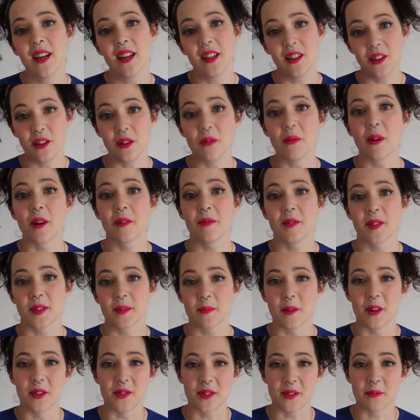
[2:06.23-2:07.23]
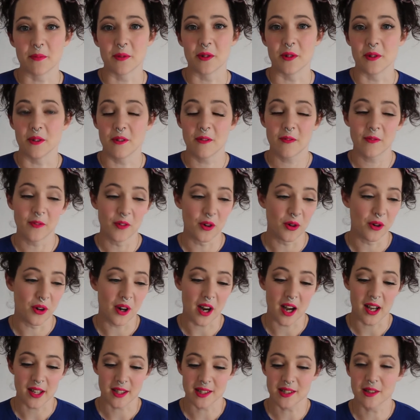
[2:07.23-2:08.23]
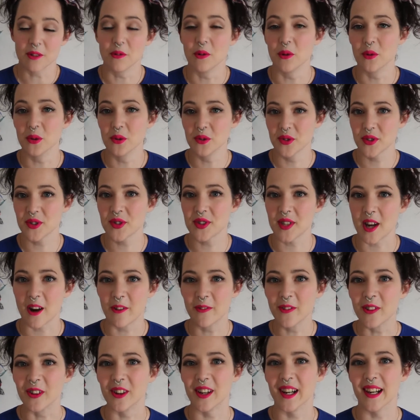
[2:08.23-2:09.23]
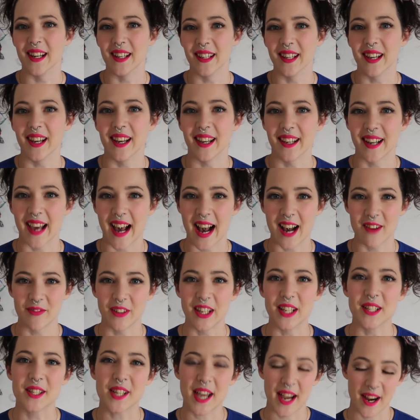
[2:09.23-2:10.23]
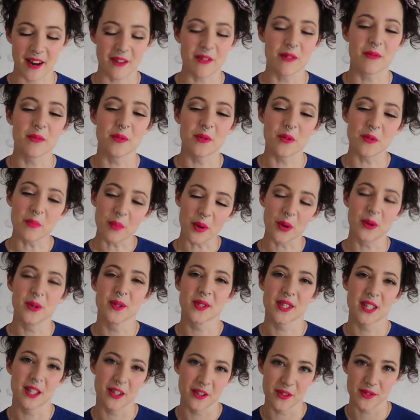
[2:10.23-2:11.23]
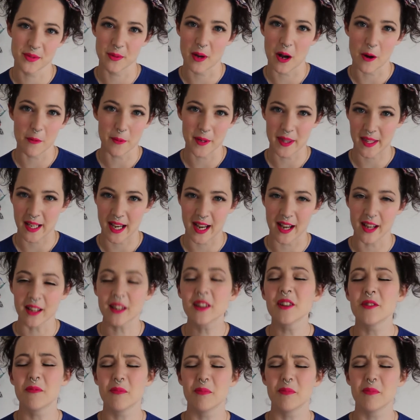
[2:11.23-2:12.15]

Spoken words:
you are responsible for us all suffering and having terrible portaloos while we're there.